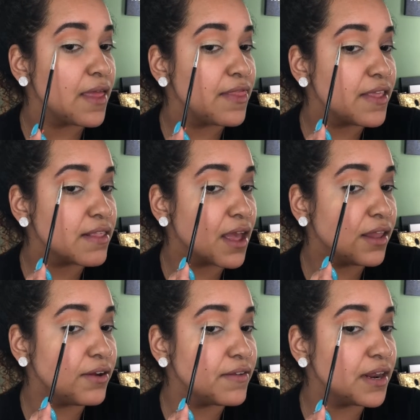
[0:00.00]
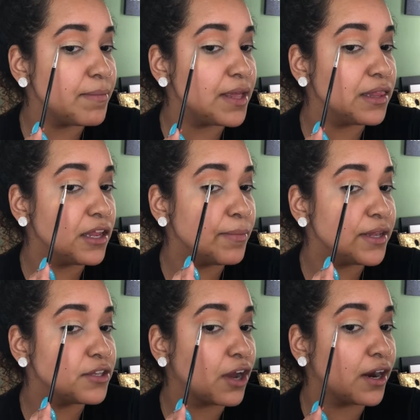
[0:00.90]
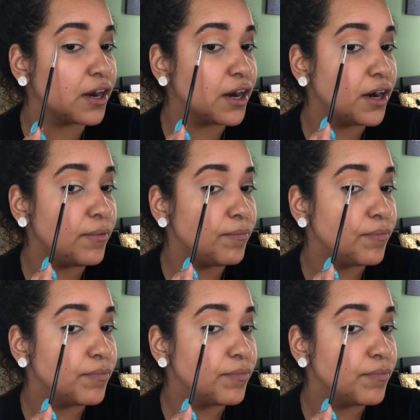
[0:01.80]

And this color is gonna be a little bit darker.